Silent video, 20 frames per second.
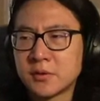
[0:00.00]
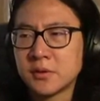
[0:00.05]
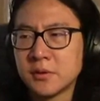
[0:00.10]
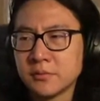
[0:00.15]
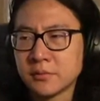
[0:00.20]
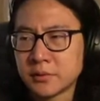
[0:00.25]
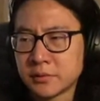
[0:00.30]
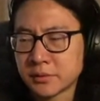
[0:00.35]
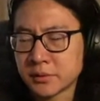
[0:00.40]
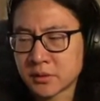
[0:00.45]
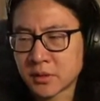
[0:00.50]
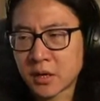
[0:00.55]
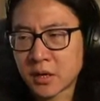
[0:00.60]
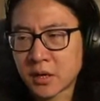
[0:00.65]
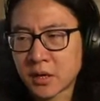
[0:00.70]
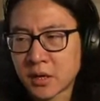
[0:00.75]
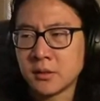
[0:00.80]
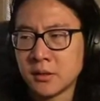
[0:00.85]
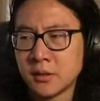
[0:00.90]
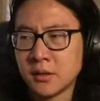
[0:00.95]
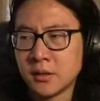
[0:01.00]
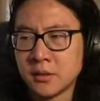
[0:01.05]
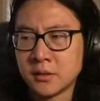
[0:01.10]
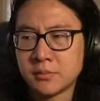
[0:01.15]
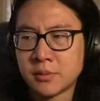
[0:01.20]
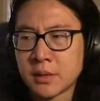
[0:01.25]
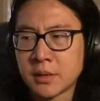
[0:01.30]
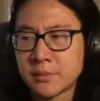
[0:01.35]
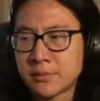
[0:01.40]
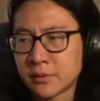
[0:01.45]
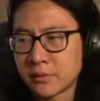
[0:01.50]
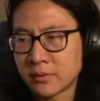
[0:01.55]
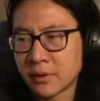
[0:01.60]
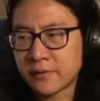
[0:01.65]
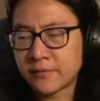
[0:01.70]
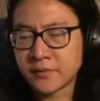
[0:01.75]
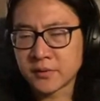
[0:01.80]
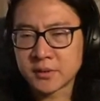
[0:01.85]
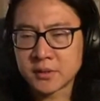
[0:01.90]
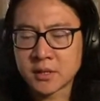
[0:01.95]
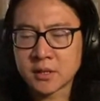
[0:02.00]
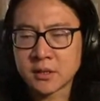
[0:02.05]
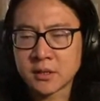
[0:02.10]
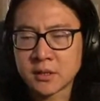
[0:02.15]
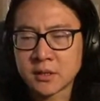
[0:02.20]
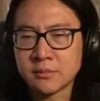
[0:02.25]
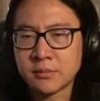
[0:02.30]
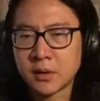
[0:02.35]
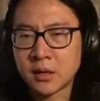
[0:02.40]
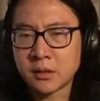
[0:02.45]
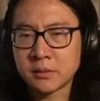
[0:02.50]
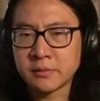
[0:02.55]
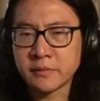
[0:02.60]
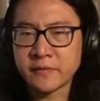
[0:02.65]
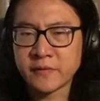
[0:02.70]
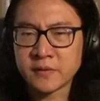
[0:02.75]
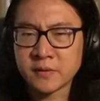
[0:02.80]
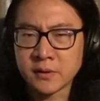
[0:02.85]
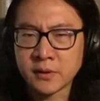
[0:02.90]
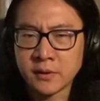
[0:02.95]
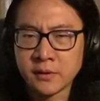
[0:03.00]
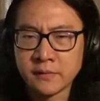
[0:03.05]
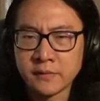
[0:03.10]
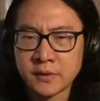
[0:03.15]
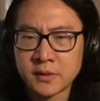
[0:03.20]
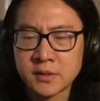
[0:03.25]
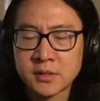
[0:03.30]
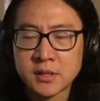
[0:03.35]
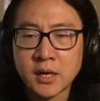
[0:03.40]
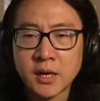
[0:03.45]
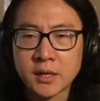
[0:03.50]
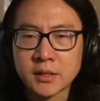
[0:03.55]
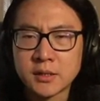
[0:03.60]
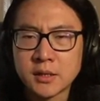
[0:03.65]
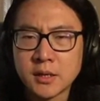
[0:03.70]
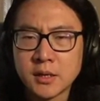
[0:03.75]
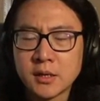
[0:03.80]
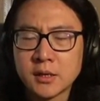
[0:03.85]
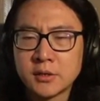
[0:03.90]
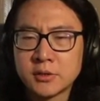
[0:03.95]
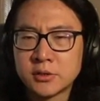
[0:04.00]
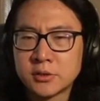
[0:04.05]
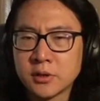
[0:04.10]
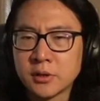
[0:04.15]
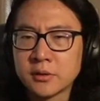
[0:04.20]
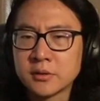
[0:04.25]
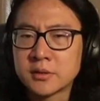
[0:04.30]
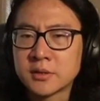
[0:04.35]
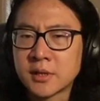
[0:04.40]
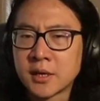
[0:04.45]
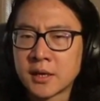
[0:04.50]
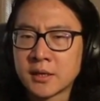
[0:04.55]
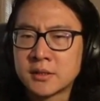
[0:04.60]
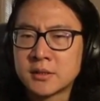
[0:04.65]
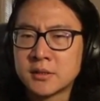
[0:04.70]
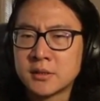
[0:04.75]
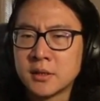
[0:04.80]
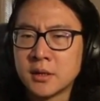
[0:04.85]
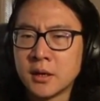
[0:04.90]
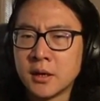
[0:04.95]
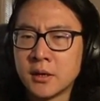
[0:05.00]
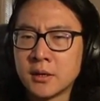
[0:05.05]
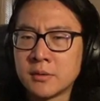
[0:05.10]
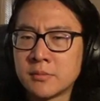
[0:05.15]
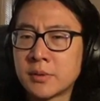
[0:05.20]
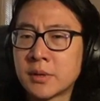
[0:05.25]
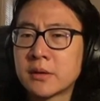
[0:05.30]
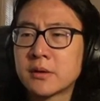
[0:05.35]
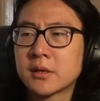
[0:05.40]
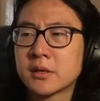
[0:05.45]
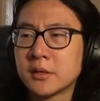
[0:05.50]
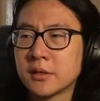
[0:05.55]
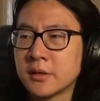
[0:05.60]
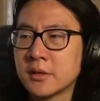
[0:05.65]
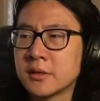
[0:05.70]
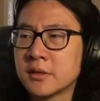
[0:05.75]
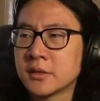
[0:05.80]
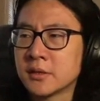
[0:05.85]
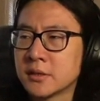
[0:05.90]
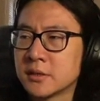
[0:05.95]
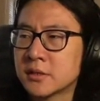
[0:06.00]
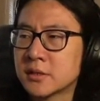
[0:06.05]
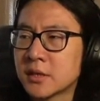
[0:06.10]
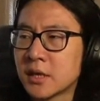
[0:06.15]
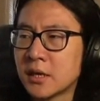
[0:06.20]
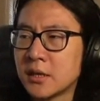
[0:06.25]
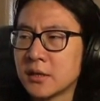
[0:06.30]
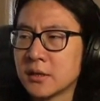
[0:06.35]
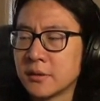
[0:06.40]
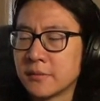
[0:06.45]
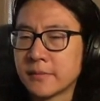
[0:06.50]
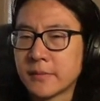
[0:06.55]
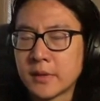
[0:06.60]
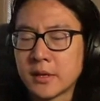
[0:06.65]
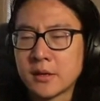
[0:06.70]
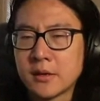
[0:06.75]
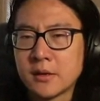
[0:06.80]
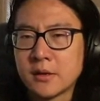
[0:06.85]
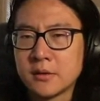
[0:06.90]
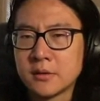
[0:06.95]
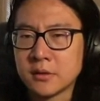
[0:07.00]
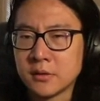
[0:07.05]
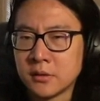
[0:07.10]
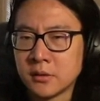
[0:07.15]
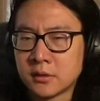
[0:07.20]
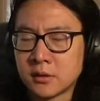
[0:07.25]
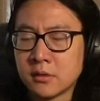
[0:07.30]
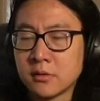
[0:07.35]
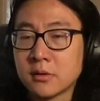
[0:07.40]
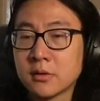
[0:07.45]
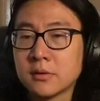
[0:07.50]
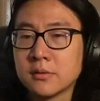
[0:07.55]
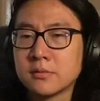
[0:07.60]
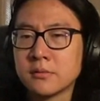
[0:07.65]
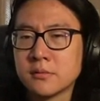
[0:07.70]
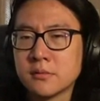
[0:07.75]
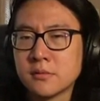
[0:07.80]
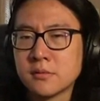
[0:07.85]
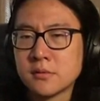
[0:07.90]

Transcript: which was documented in the paper reference at the bottom of this slide, shows that empirically the scaling, the